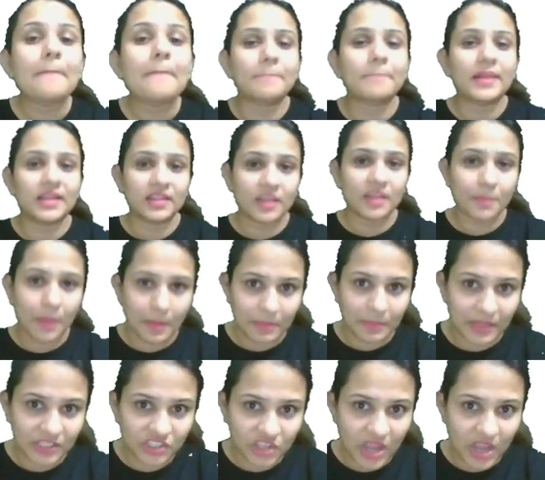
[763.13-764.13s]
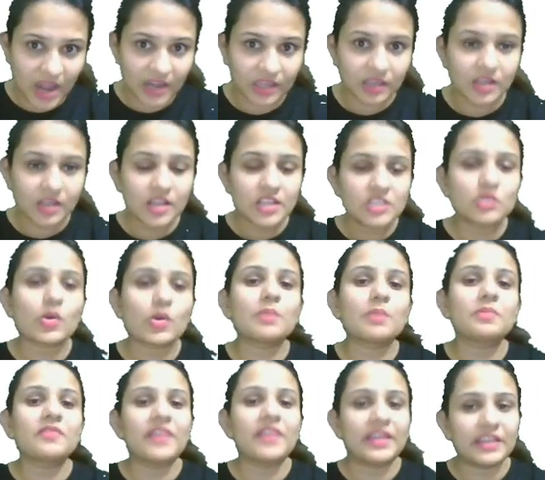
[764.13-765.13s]
but in the public chat. So I'll
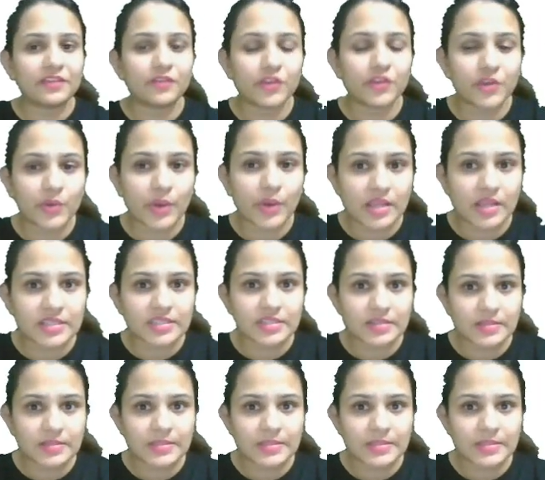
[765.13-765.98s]
be waiting for your answers.